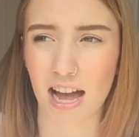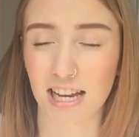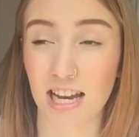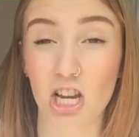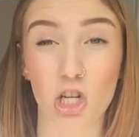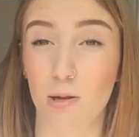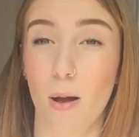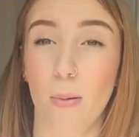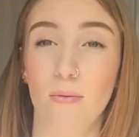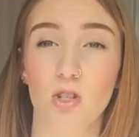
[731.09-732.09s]
And it literally
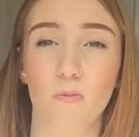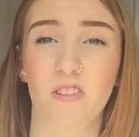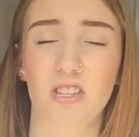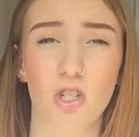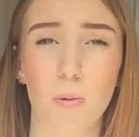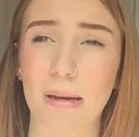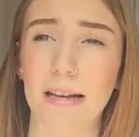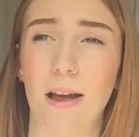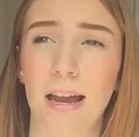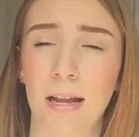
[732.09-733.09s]
might be over something
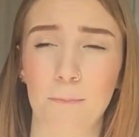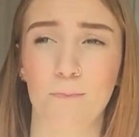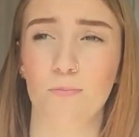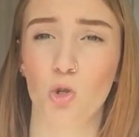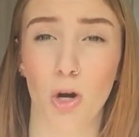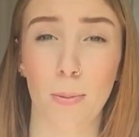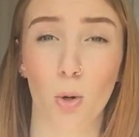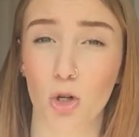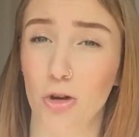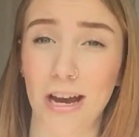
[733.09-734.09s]
stupid like trying to
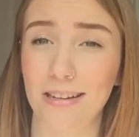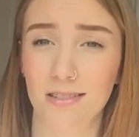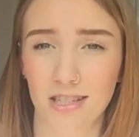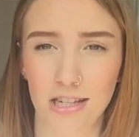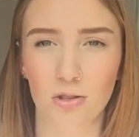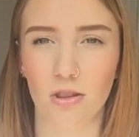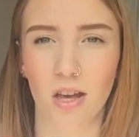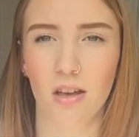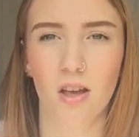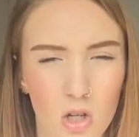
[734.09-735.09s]
book a train to see each
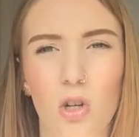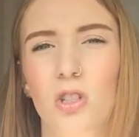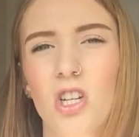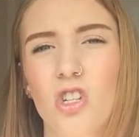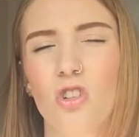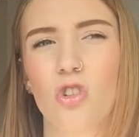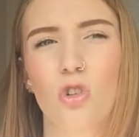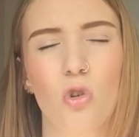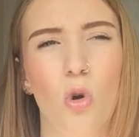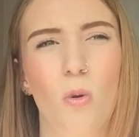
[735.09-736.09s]
other. Long distance
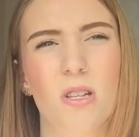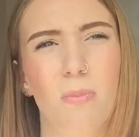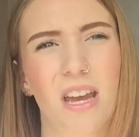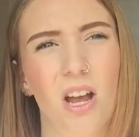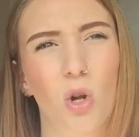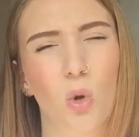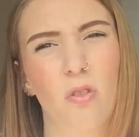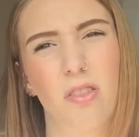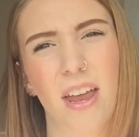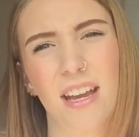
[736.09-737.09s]
should always be a
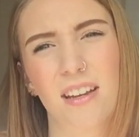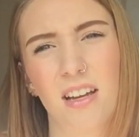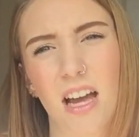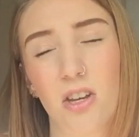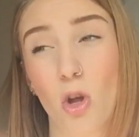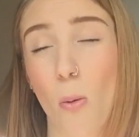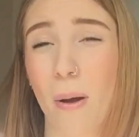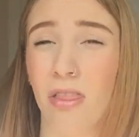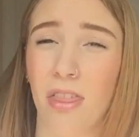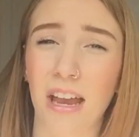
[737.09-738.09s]
good thing and not a
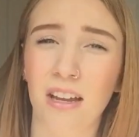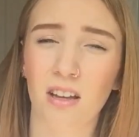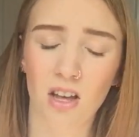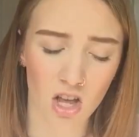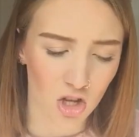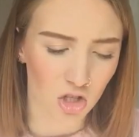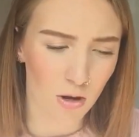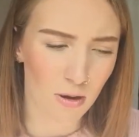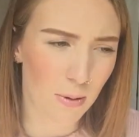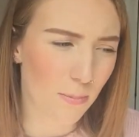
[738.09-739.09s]
bad thing.
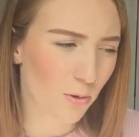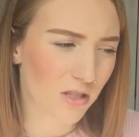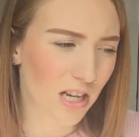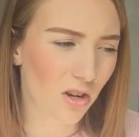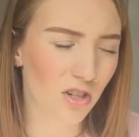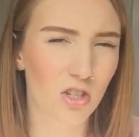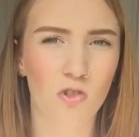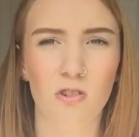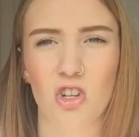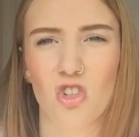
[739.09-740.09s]
So many people see long
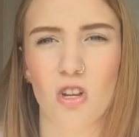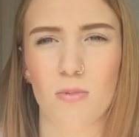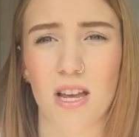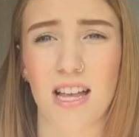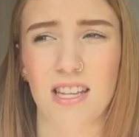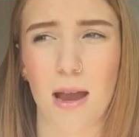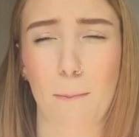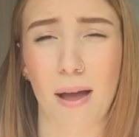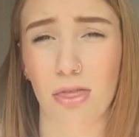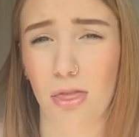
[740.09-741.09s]
distance relationships as
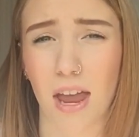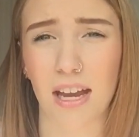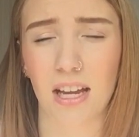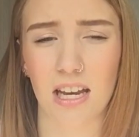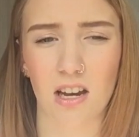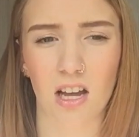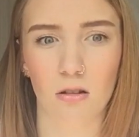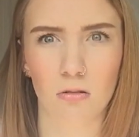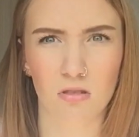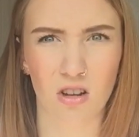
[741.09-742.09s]
a bad thing and
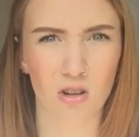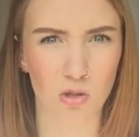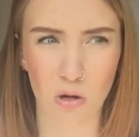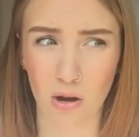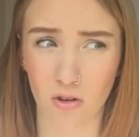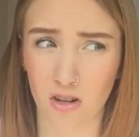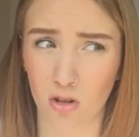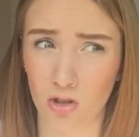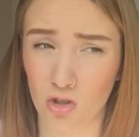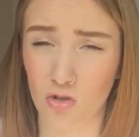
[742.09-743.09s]
like, oh gosh, wow, you're in
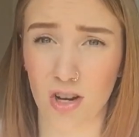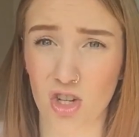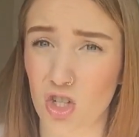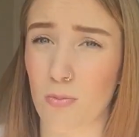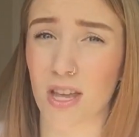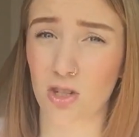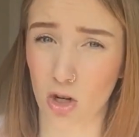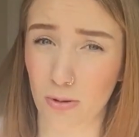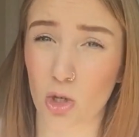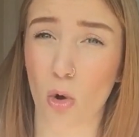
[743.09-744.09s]
a long distance relationship. That's
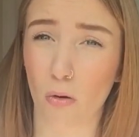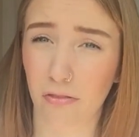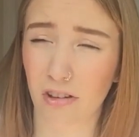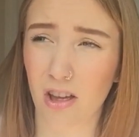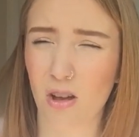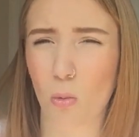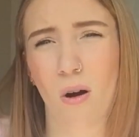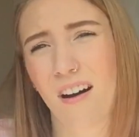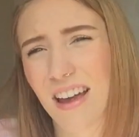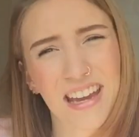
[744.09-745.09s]
going to be tough.
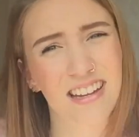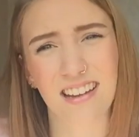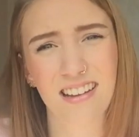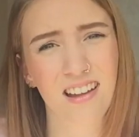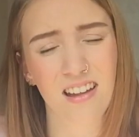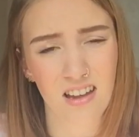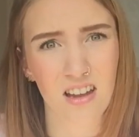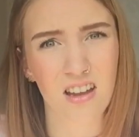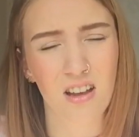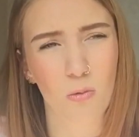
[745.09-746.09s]
Why?
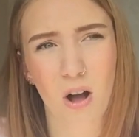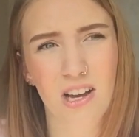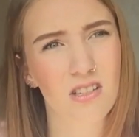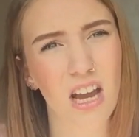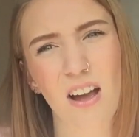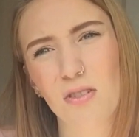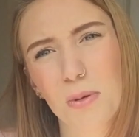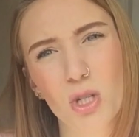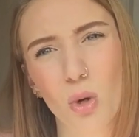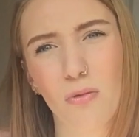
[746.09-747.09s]
Why does it have
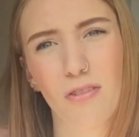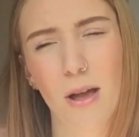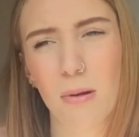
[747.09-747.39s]
to be tough?